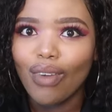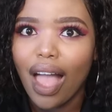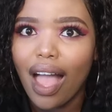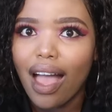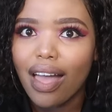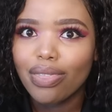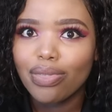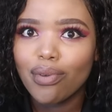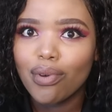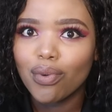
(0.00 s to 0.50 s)

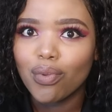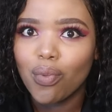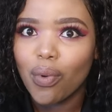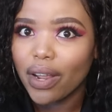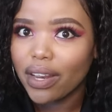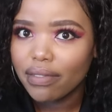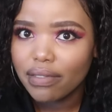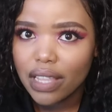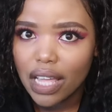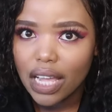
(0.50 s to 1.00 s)
I thought,
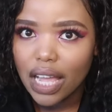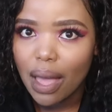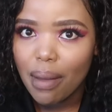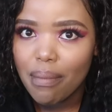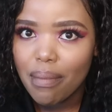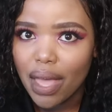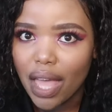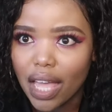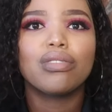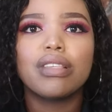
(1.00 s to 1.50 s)
what if they
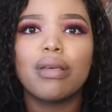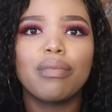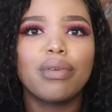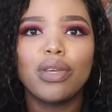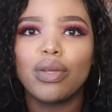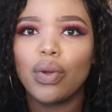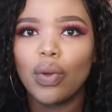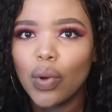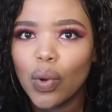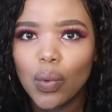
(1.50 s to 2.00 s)
come back? Because I mean,
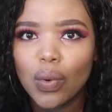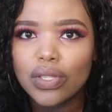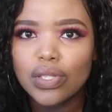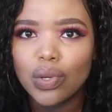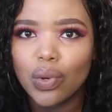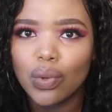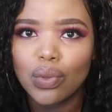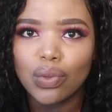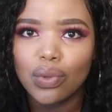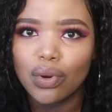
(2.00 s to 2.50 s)
you don't know what's
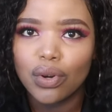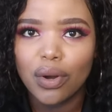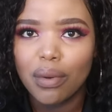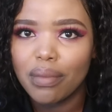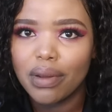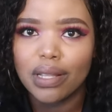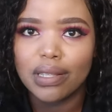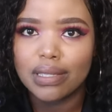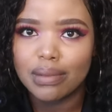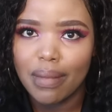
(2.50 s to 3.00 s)
going through a
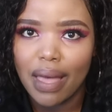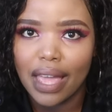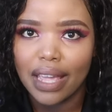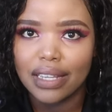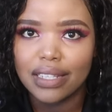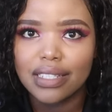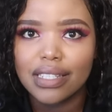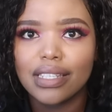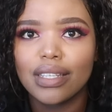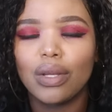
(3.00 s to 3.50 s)
criminal's
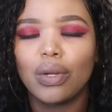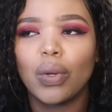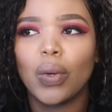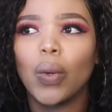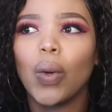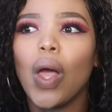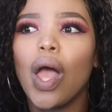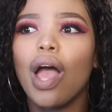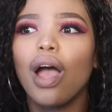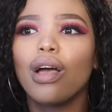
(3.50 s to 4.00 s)
mind, you
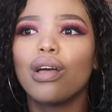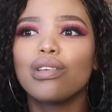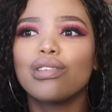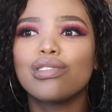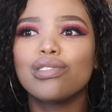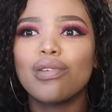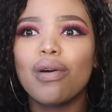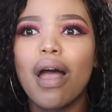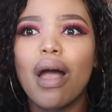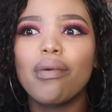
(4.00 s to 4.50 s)
know?
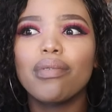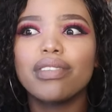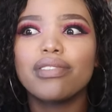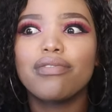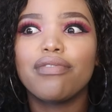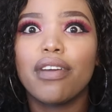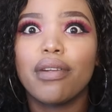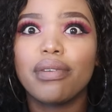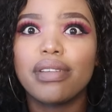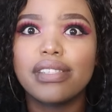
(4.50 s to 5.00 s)
So I was
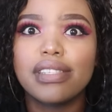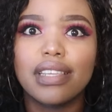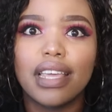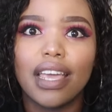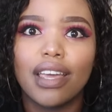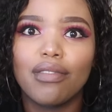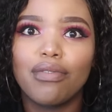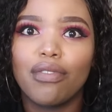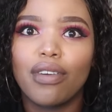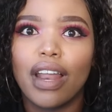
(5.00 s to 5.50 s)
very
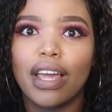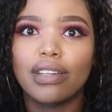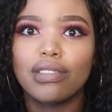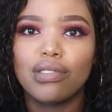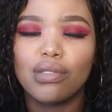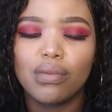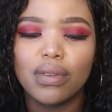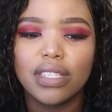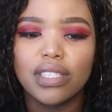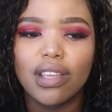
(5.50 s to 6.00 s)
scared for like
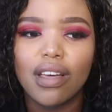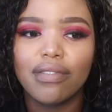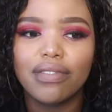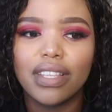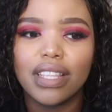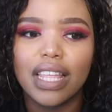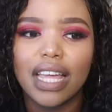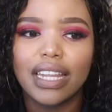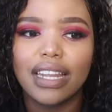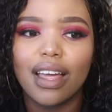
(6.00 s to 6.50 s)
2 weeks
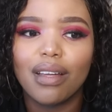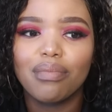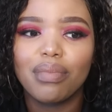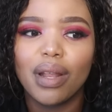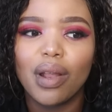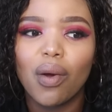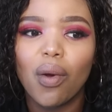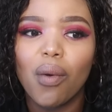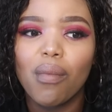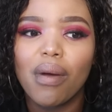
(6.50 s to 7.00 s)
after that. I'd be
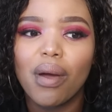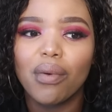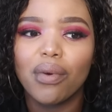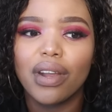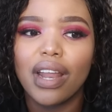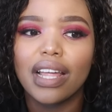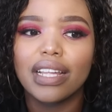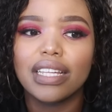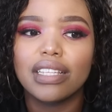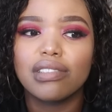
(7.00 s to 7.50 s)
like, oh my word,
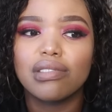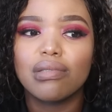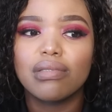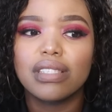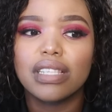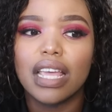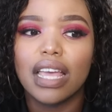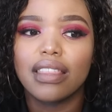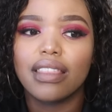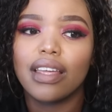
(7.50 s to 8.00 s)
I'd get so
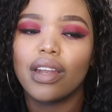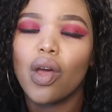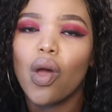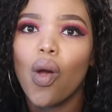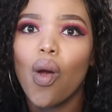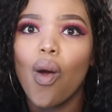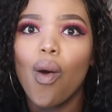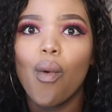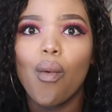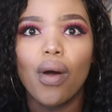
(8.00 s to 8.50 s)
scared that
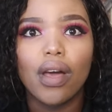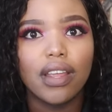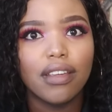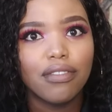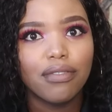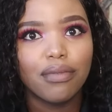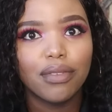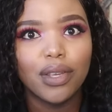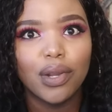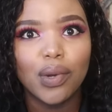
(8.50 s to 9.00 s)
what
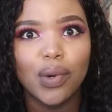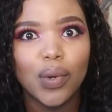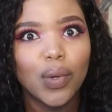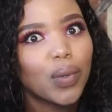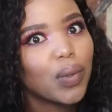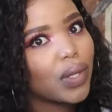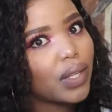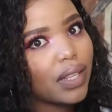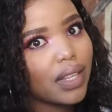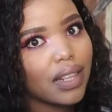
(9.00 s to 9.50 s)
if, you
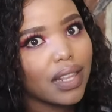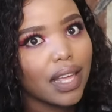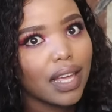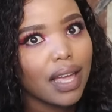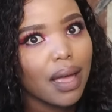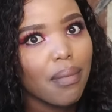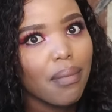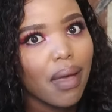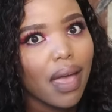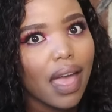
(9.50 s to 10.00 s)
know, they
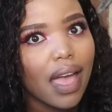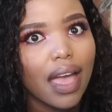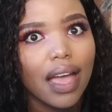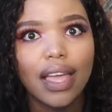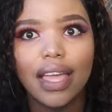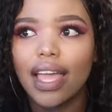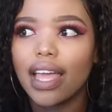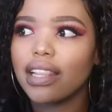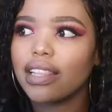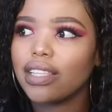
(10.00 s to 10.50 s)
come
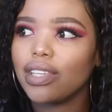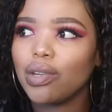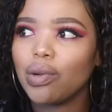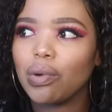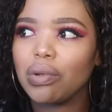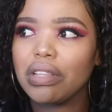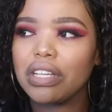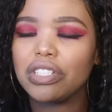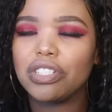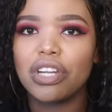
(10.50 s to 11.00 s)
back and, you
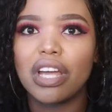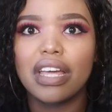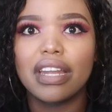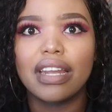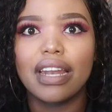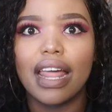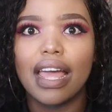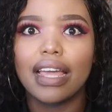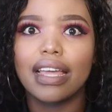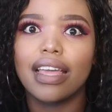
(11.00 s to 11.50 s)
know, they try to
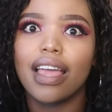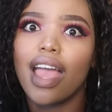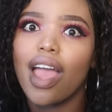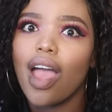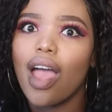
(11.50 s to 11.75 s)
like